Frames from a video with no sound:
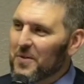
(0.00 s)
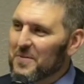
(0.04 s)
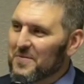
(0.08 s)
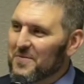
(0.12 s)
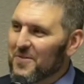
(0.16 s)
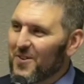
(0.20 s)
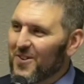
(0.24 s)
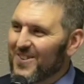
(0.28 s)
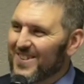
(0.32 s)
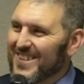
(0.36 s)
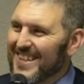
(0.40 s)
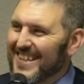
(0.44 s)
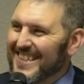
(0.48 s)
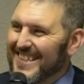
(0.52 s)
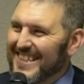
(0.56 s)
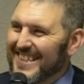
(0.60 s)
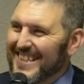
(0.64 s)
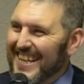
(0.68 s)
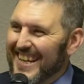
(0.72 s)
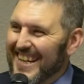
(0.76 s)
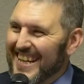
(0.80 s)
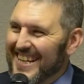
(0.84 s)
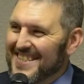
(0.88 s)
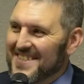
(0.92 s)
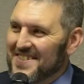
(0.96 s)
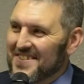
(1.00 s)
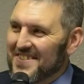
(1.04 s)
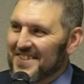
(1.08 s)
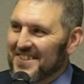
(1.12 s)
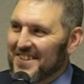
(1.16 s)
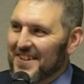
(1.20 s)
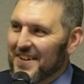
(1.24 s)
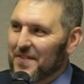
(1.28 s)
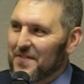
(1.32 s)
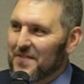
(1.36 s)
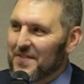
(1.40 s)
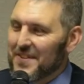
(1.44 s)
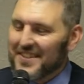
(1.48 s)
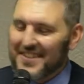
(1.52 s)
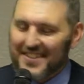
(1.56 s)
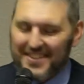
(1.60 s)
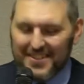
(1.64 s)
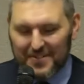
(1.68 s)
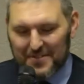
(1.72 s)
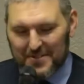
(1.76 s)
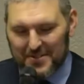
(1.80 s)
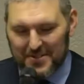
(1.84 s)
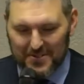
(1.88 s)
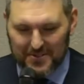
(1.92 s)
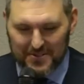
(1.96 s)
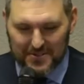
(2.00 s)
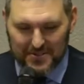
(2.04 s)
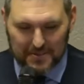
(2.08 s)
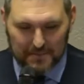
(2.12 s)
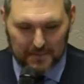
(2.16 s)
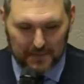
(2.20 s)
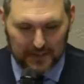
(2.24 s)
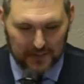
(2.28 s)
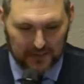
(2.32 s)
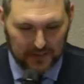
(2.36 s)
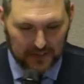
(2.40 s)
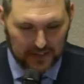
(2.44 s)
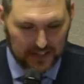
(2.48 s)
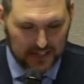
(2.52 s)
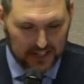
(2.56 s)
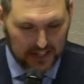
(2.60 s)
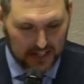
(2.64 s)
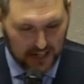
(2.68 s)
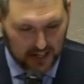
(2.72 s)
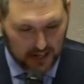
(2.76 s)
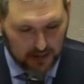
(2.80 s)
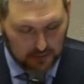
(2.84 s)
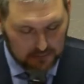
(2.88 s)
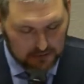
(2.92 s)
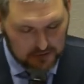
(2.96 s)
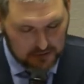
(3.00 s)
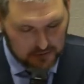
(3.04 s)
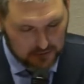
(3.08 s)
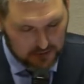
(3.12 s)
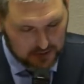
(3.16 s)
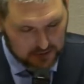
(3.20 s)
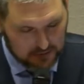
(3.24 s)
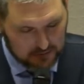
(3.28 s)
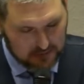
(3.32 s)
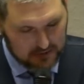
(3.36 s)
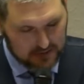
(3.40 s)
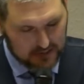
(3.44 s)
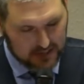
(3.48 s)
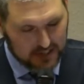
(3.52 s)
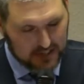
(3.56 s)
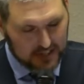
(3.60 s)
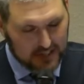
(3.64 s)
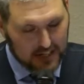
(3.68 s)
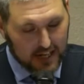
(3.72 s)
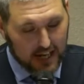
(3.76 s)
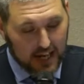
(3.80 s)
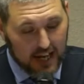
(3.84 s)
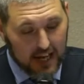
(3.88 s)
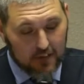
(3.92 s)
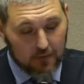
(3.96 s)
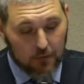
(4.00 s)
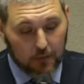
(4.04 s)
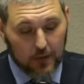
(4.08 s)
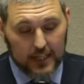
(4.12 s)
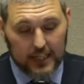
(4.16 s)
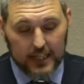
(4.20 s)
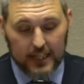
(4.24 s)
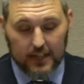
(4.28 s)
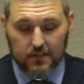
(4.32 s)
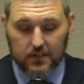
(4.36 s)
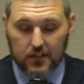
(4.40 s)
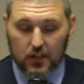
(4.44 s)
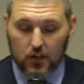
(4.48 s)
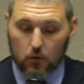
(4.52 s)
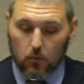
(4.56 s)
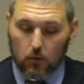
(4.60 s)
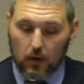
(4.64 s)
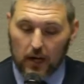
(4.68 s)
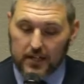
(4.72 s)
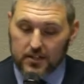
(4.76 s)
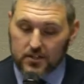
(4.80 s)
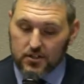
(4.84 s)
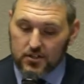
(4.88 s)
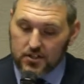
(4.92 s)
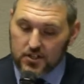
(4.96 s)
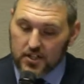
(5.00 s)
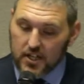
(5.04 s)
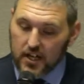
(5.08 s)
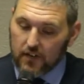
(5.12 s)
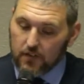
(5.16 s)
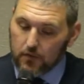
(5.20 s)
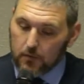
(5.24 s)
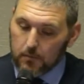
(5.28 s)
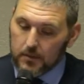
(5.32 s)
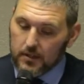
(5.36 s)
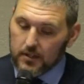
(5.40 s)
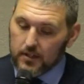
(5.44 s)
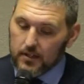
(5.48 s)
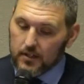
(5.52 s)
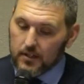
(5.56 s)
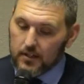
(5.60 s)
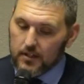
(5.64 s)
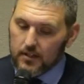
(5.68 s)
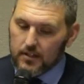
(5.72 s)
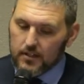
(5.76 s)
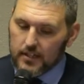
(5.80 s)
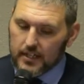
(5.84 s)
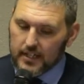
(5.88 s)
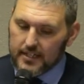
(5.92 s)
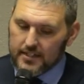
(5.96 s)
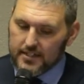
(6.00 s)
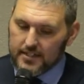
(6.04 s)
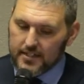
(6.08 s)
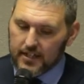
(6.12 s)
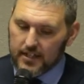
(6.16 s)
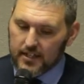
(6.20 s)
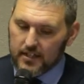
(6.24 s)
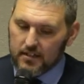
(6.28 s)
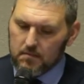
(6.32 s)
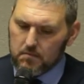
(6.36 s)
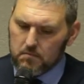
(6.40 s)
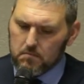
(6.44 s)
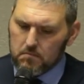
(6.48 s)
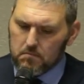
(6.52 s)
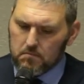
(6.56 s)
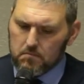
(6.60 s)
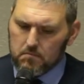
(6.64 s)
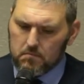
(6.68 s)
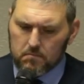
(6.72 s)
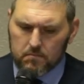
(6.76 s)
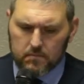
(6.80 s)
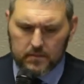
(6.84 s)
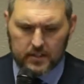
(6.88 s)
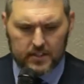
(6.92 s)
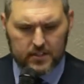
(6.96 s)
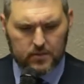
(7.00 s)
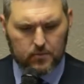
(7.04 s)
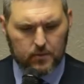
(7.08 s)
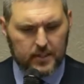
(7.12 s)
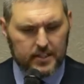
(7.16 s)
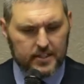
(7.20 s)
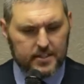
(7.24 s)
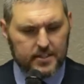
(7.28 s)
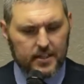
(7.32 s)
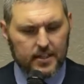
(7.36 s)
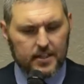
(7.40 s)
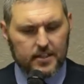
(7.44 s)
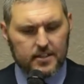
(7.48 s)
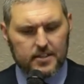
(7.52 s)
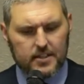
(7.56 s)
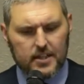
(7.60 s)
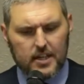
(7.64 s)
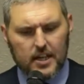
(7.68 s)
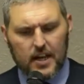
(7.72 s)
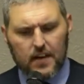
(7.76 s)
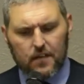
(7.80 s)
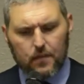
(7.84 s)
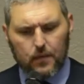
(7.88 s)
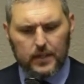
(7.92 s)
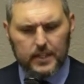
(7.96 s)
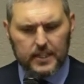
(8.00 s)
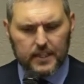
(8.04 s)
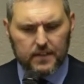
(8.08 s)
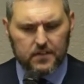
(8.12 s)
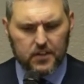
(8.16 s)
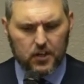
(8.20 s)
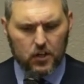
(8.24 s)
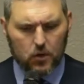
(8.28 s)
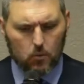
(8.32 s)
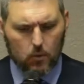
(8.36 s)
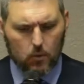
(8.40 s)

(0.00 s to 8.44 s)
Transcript: more death at the hands of the government. I thought that was interesting, but anyway, um, just the way that was said. If we lived in a righteous government, he said, this is what he says. If we lived in